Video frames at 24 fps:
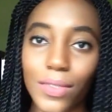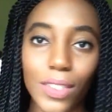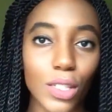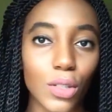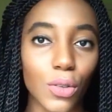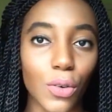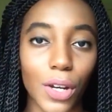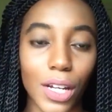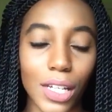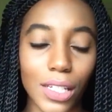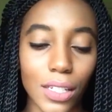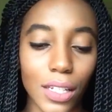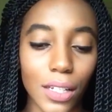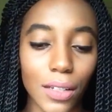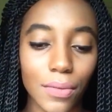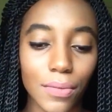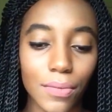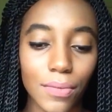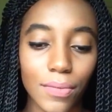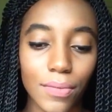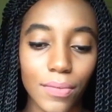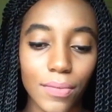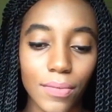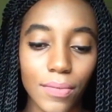It's crazy.
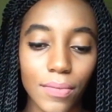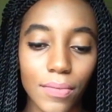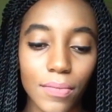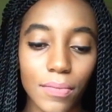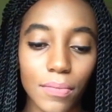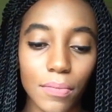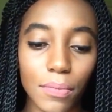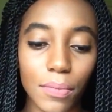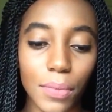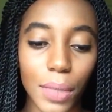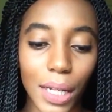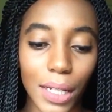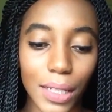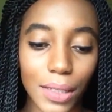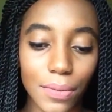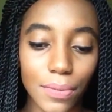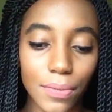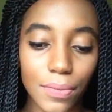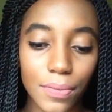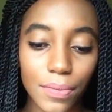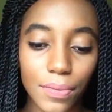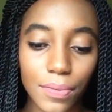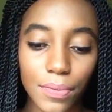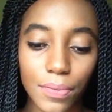But
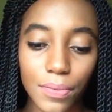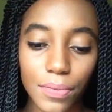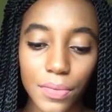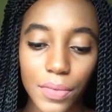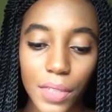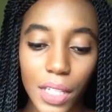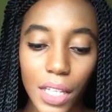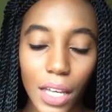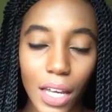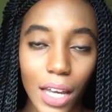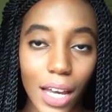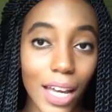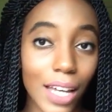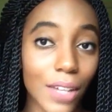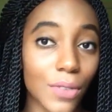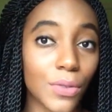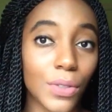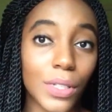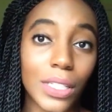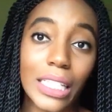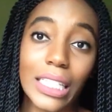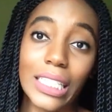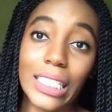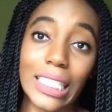I
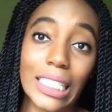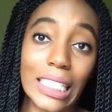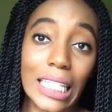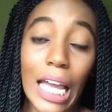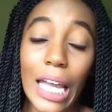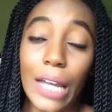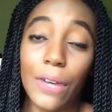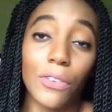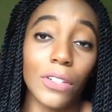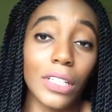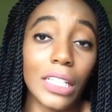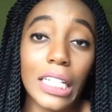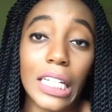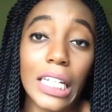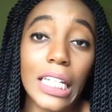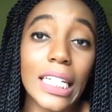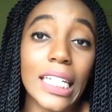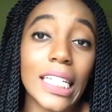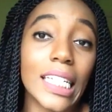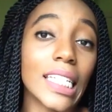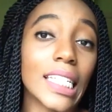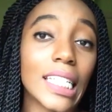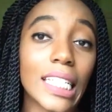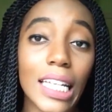really
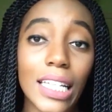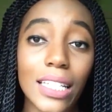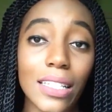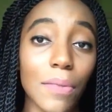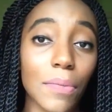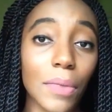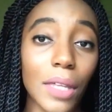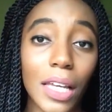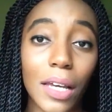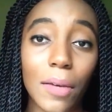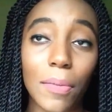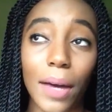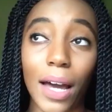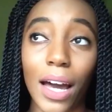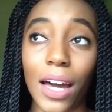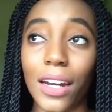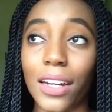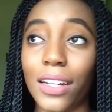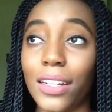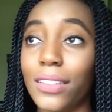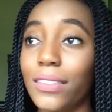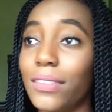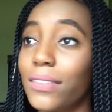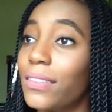needed to say something about
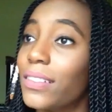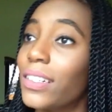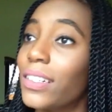it.